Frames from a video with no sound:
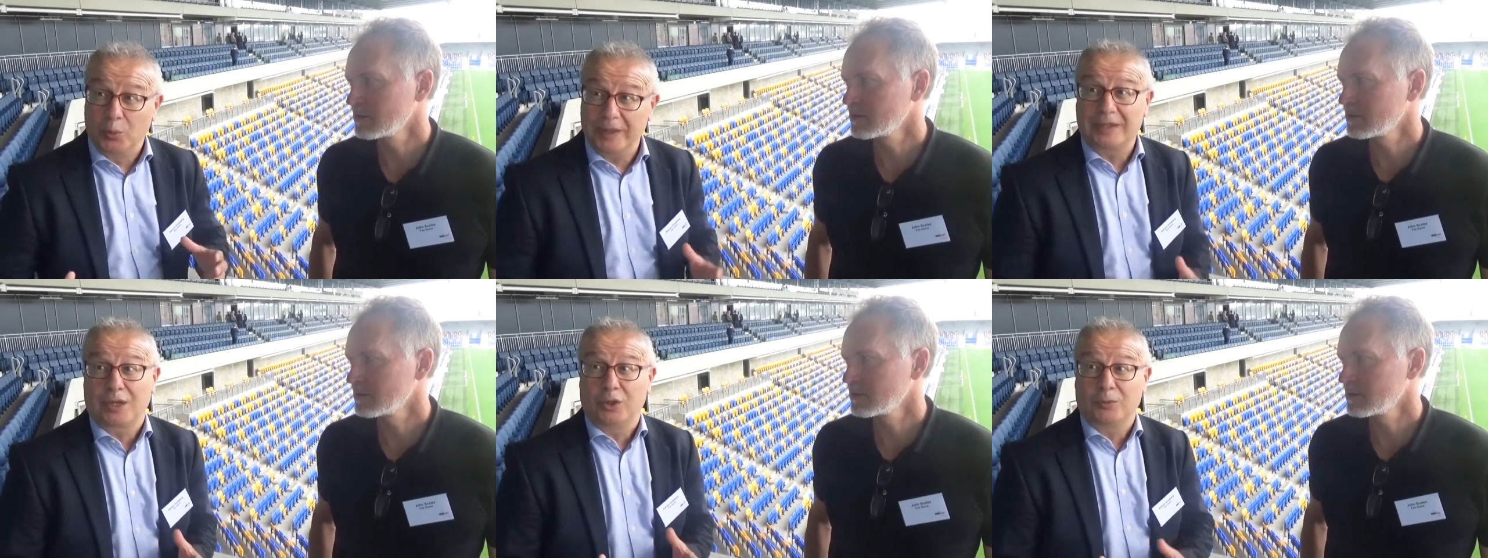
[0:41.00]

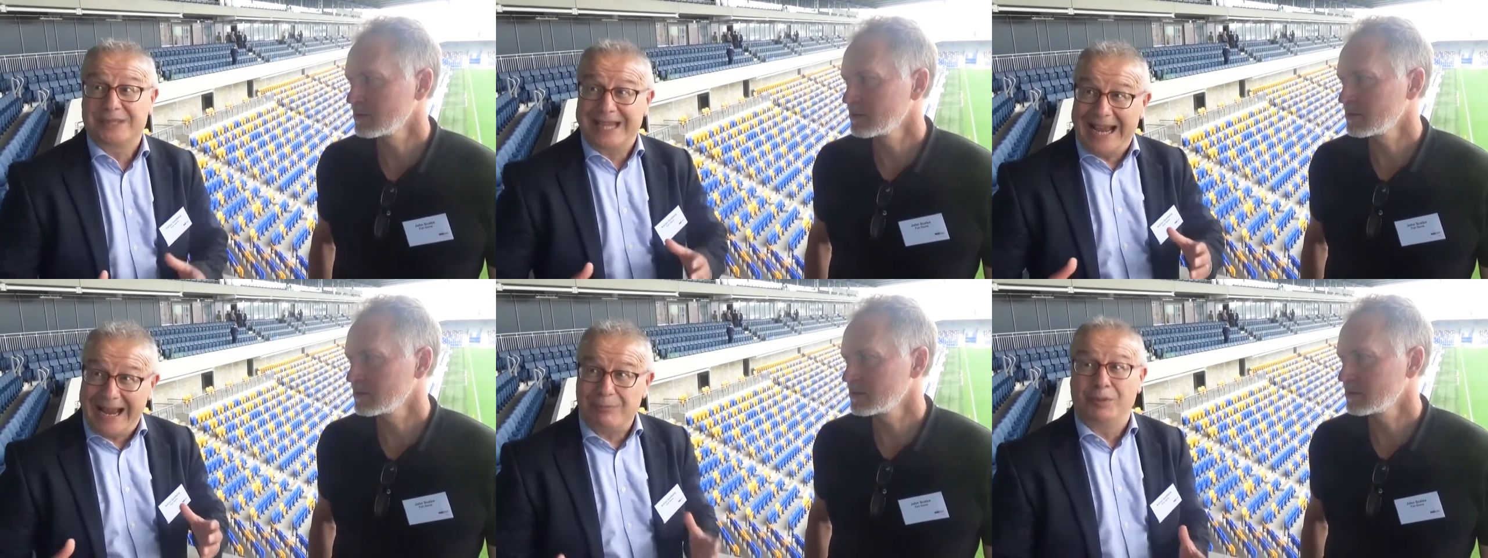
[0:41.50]
Speaker 1: with clubs
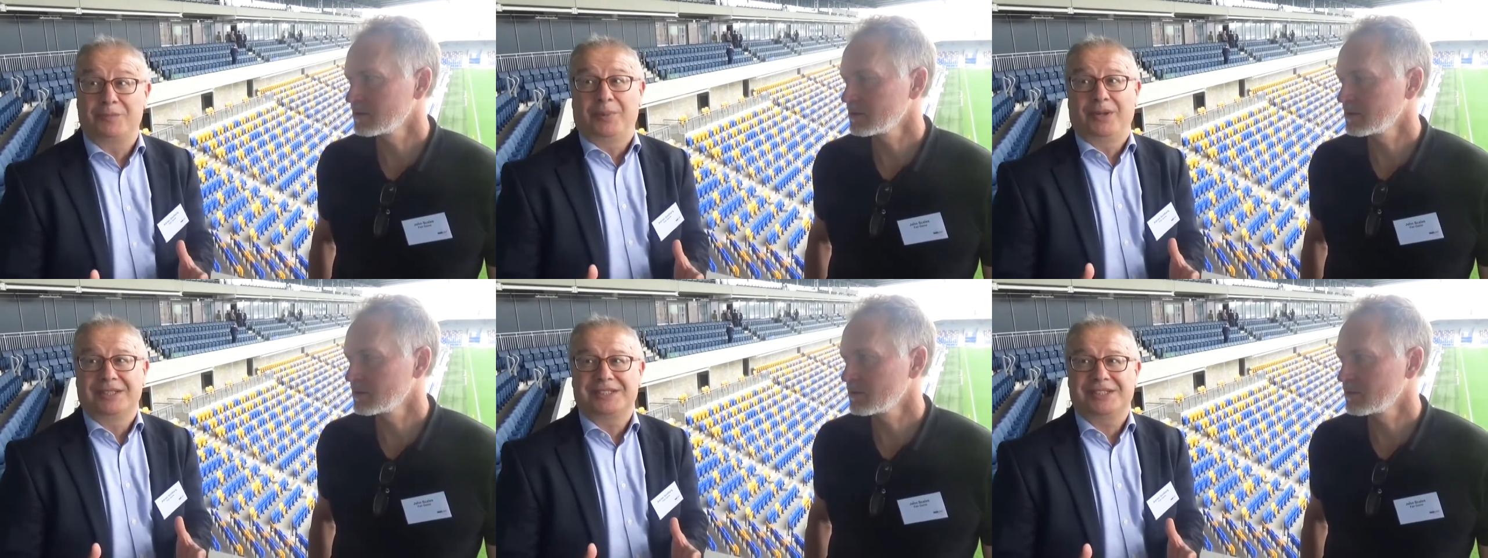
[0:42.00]
and with
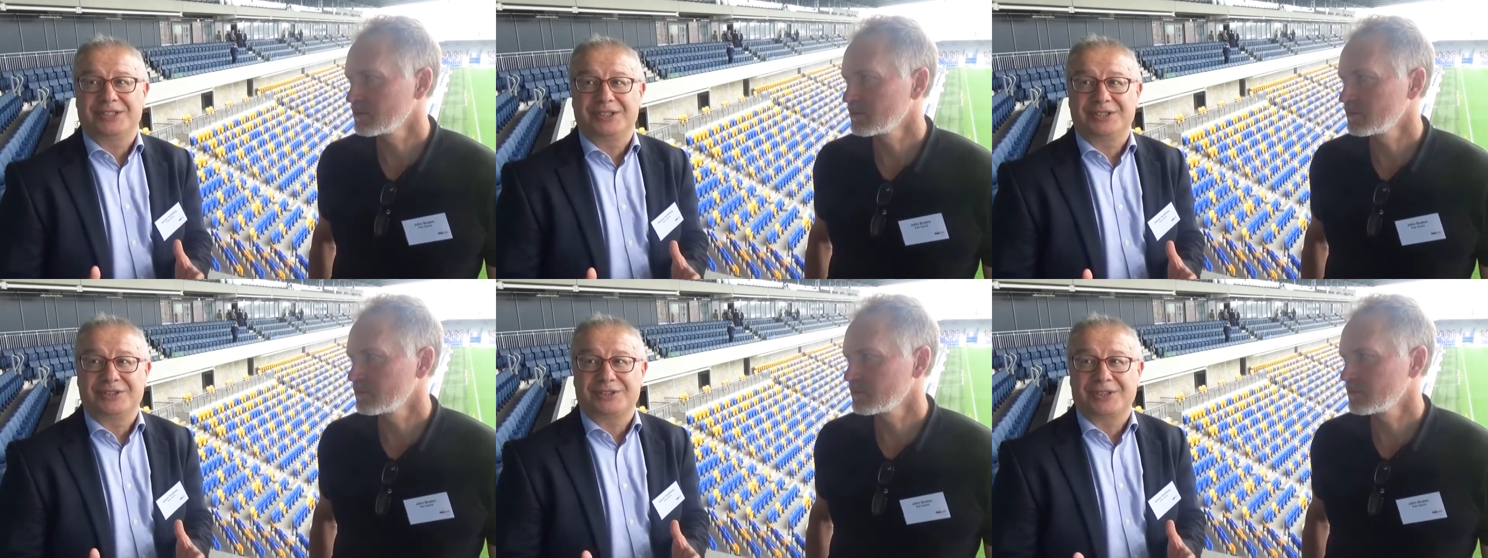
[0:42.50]

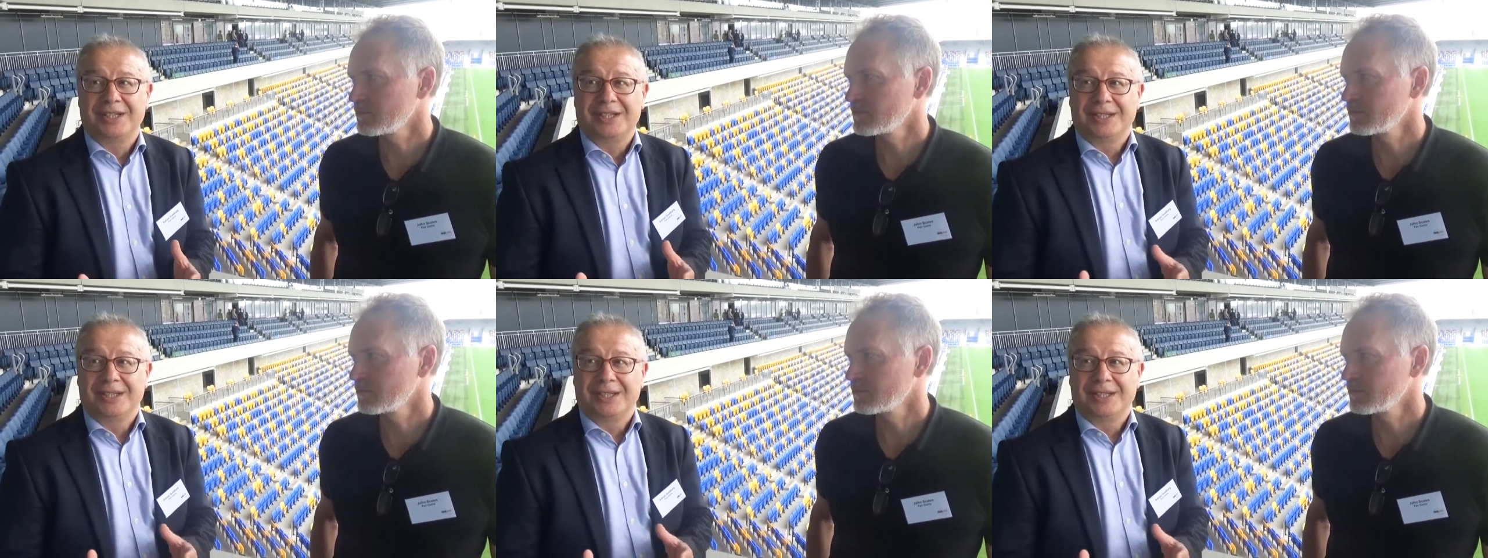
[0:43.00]
politicians